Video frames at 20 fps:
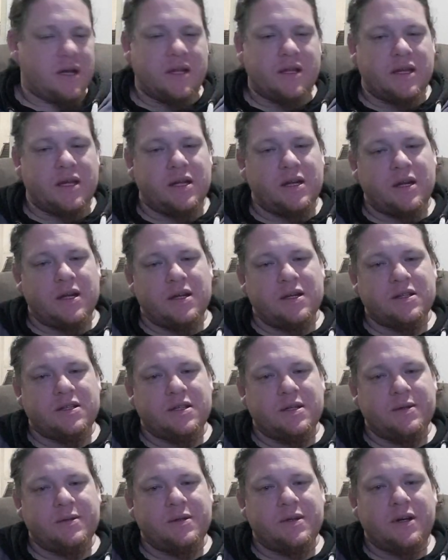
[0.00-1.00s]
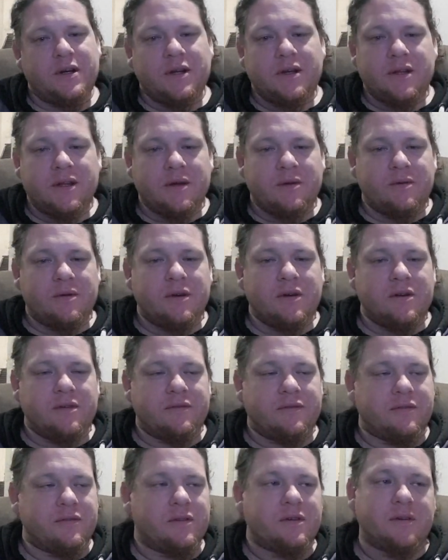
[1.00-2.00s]
they don't seem to know their
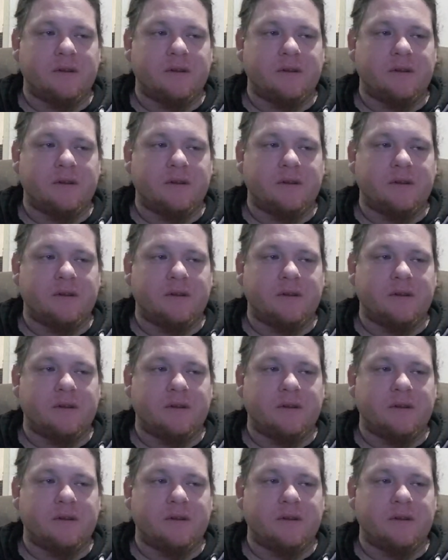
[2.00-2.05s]
worth.